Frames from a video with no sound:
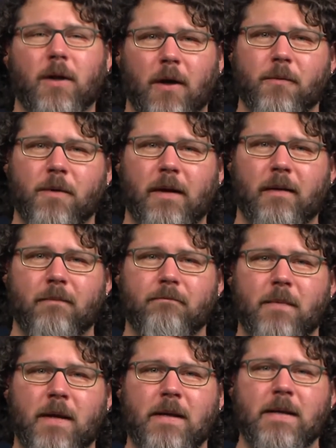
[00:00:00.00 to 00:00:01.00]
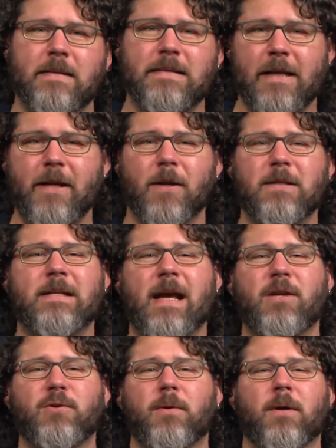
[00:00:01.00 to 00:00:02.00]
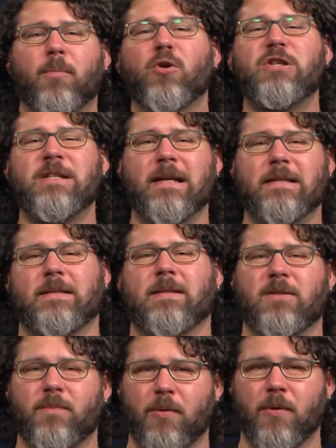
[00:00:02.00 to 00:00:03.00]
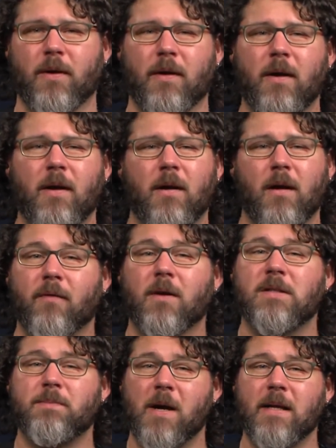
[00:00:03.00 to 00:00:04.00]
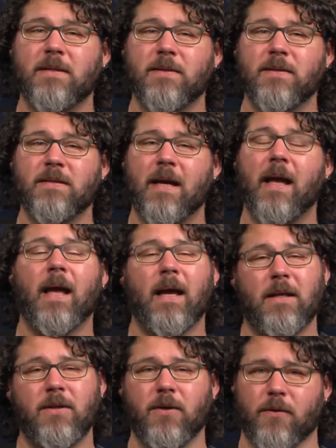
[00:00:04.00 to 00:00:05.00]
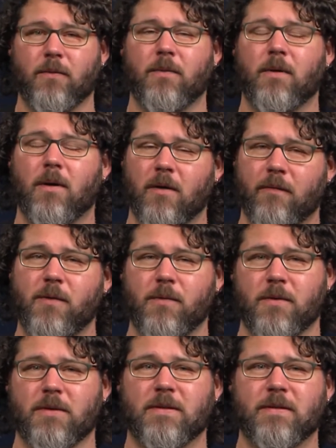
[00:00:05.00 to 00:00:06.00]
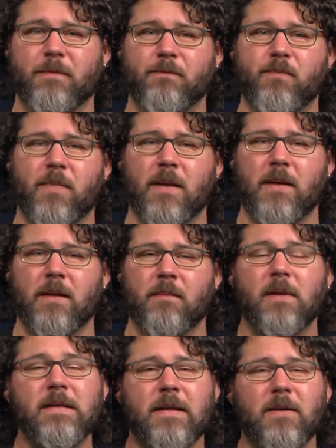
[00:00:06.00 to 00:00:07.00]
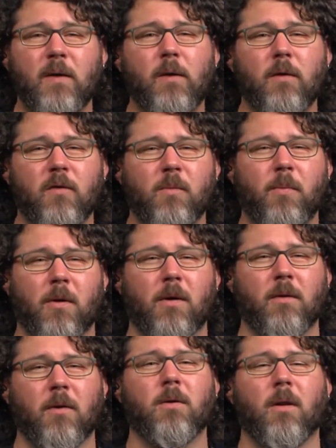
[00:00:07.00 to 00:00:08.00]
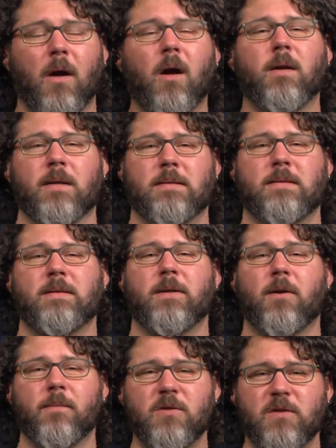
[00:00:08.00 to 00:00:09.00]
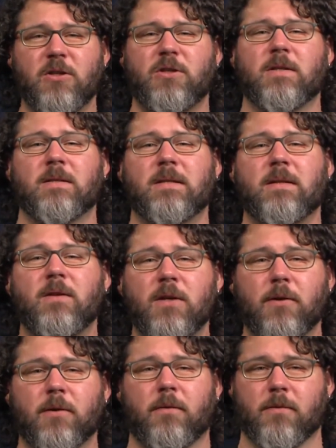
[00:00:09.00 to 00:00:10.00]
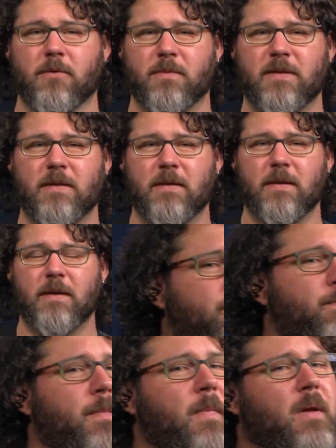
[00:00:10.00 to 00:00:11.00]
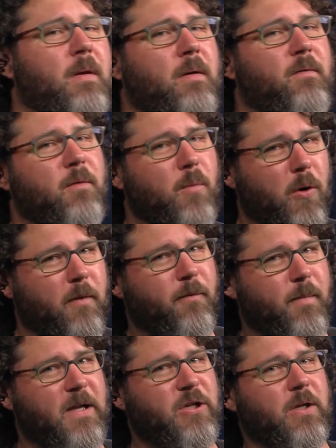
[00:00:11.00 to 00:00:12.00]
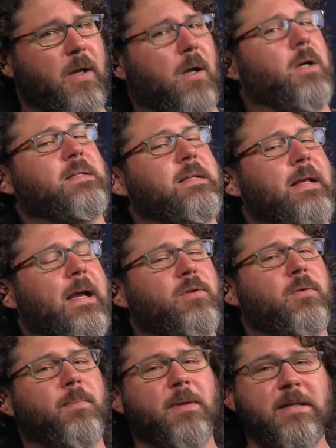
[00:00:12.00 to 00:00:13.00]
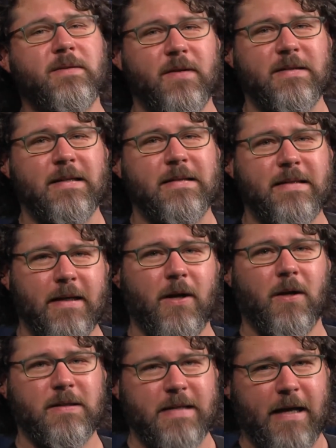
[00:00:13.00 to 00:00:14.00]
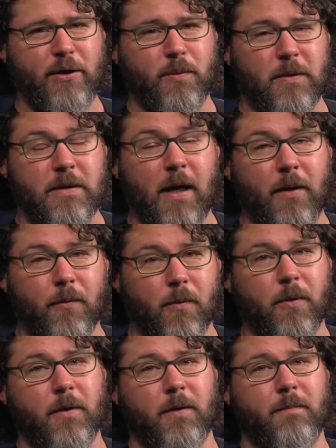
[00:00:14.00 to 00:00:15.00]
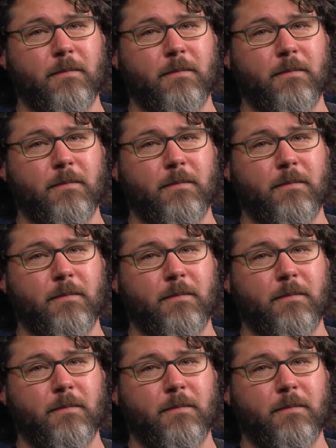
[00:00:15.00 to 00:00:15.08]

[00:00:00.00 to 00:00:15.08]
Art Week. City Arts Nashua appreciates the support of our sponsors and you, our viewers. Please continue to support our local artists and our musicians and theater groups. For more information on arts in Nashua, please visit cityartsnashua.org.